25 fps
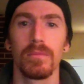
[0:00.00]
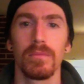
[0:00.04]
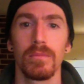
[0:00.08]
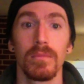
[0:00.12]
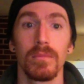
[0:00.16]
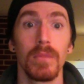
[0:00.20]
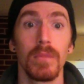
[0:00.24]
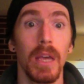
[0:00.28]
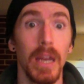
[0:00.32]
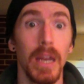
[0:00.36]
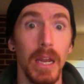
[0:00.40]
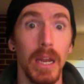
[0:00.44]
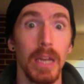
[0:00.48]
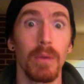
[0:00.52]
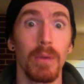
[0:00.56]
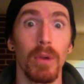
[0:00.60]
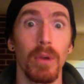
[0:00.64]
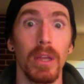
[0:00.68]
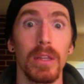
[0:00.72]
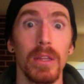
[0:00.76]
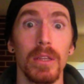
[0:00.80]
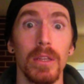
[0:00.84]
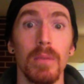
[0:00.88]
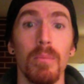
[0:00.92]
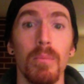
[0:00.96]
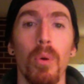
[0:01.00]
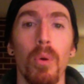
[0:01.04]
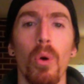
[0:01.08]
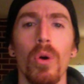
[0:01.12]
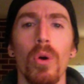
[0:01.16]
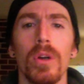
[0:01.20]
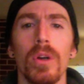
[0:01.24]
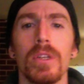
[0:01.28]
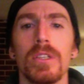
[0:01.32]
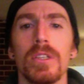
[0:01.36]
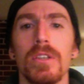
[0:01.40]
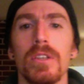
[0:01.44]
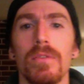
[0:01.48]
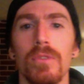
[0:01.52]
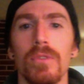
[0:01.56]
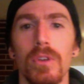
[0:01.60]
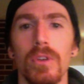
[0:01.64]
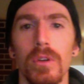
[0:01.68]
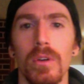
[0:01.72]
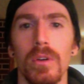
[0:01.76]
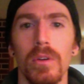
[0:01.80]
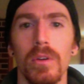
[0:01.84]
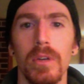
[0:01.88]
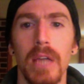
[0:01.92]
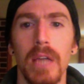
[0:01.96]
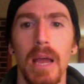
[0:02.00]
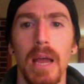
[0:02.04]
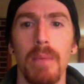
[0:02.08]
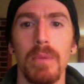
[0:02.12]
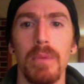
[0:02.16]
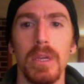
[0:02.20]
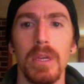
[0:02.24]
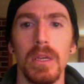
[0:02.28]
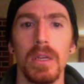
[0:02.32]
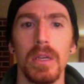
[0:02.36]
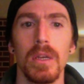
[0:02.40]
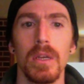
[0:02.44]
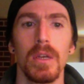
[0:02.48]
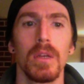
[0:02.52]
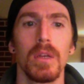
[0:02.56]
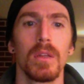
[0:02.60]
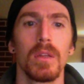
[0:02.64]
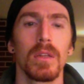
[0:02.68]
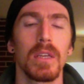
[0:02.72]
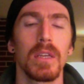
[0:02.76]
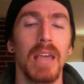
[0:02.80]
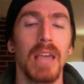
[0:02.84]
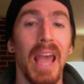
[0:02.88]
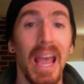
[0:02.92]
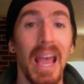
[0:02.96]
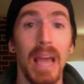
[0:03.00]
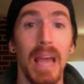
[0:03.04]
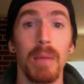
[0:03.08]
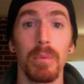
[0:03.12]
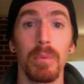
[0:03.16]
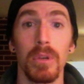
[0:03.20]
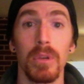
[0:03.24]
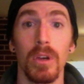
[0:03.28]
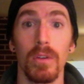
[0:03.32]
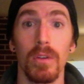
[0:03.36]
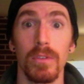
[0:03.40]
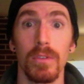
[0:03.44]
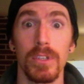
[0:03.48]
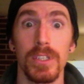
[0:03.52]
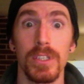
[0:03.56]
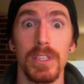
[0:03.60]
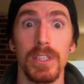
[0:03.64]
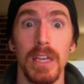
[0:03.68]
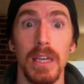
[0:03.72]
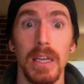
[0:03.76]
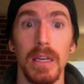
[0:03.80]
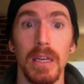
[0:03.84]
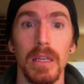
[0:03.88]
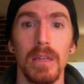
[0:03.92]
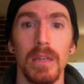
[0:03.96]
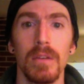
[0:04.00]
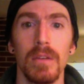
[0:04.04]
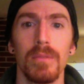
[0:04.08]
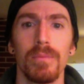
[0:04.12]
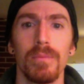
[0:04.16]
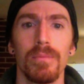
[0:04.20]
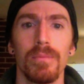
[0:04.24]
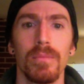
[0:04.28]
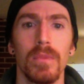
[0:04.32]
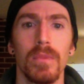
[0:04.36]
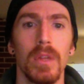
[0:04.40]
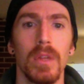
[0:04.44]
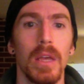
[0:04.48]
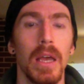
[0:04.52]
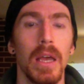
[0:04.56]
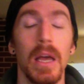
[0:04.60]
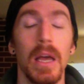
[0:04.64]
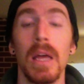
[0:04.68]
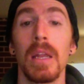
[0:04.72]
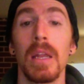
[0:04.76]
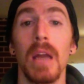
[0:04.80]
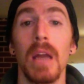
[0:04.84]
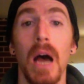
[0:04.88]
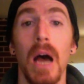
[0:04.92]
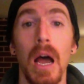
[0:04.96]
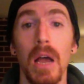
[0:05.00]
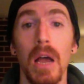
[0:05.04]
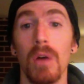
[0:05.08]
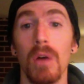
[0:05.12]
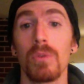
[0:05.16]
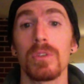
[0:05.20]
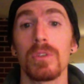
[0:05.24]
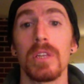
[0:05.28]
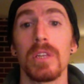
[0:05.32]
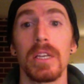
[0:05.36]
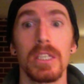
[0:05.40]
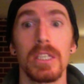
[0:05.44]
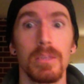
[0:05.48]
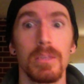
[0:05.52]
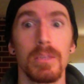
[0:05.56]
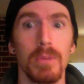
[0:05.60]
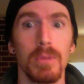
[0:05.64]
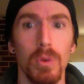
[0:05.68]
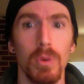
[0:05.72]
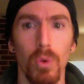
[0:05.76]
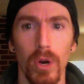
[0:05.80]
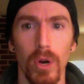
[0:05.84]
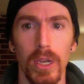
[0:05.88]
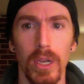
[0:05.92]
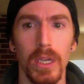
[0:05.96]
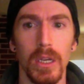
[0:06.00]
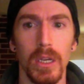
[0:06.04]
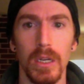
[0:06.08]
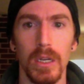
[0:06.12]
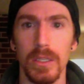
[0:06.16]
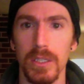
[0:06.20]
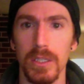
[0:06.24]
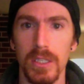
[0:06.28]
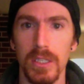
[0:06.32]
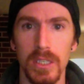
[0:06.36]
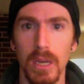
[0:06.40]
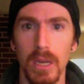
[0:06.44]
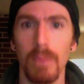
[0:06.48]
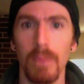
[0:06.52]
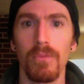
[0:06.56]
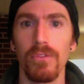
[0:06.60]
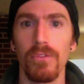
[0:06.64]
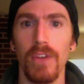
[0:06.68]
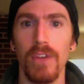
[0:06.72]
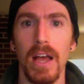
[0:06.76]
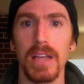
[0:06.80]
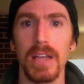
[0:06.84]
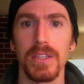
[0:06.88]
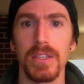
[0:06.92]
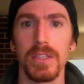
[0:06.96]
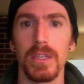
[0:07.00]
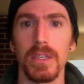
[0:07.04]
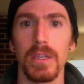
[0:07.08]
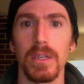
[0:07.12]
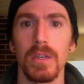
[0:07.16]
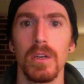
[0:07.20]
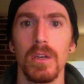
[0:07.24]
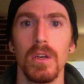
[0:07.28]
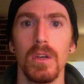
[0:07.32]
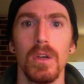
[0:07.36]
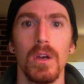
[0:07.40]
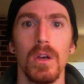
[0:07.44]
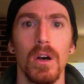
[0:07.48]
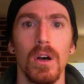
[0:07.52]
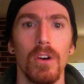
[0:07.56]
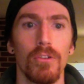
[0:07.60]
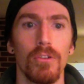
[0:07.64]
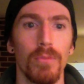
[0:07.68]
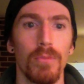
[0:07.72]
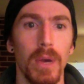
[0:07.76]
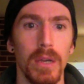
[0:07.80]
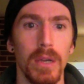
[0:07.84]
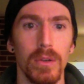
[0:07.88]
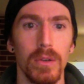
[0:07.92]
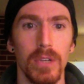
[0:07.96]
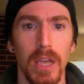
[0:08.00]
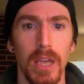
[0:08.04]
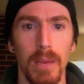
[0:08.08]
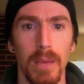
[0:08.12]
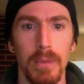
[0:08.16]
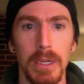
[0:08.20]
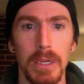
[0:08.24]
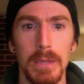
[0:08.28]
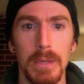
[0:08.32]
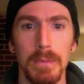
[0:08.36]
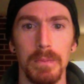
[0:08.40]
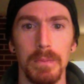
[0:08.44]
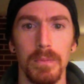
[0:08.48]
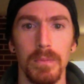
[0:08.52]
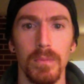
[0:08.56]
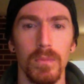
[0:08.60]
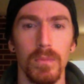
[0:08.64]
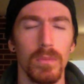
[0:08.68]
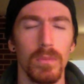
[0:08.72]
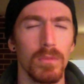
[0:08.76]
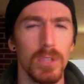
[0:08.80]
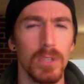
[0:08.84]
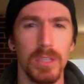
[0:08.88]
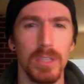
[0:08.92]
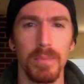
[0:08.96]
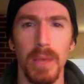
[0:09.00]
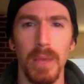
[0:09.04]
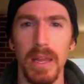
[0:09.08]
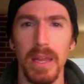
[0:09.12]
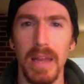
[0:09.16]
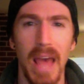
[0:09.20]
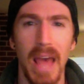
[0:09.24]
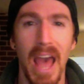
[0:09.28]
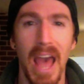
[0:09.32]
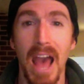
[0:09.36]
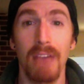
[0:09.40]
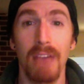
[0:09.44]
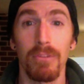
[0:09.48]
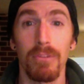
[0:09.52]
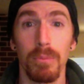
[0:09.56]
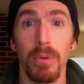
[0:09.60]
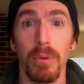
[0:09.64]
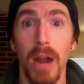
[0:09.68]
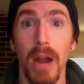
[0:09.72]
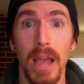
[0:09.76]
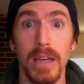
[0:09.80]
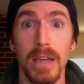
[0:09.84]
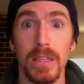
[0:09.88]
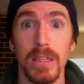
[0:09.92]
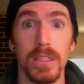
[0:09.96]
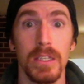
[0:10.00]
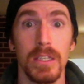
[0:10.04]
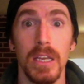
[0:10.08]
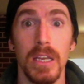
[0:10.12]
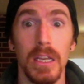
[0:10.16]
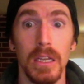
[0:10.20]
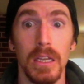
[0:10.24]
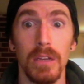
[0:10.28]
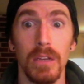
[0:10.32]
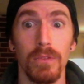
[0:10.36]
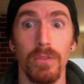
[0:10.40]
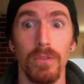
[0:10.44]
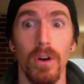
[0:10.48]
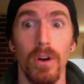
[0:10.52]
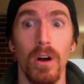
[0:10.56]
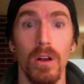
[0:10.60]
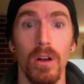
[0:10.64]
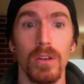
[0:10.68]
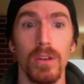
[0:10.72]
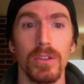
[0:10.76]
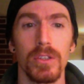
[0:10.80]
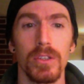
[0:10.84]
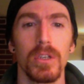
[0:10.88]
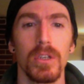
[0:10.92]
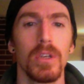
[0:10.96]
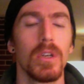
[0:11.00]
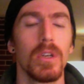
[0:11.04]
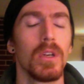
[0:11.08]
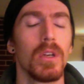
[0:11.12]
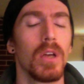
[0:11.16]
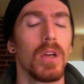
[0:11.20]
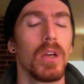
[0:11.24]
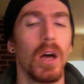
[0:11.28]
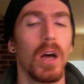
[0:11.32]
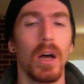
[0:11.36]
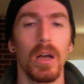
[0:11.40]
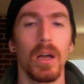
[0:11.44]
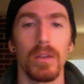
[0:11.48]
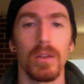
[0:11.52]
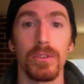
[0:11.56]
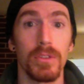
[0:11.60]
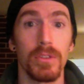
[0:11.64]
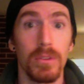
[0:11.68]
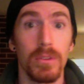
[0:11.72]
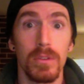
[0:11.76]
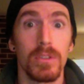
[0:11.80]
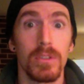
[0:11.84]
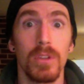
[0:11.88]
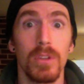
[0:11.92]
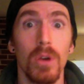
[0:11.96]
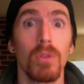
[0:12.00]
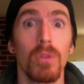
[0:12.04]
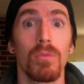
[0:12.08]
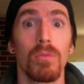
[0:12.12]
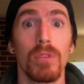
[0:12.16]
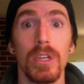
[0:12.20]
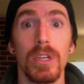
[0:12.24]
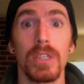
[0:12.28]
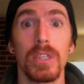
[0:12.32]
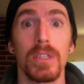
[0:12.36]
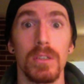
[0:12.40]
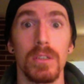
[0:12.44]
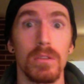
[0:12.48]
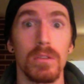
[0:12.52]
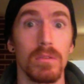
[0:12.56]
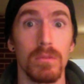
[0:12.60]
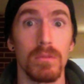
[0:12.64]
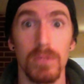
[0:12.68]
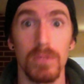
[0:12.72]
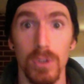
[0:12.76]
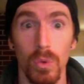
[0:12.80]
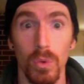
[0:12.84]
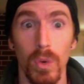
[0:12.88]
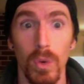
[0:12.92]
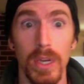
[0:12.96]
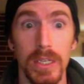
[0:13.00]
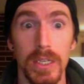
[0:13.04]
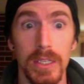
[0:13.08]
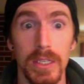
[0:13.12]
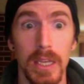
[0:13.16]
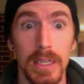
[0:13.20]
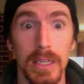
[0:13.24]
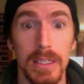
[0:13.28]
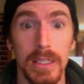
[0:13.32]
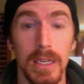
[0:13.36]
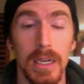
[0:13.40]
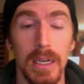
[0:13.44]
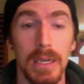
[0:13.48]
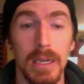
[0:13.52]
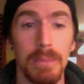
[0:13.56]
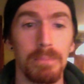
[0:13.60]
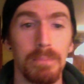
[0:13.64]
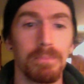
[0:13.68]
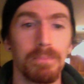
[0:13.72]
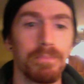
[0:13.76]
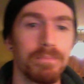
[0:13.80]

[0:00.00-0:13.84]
At any rate, the importance of good ukemi can't be overstated, and I always like to be working on some facet of my ukemi. We spend half a practice taking falls, so there's no reason to waste that time.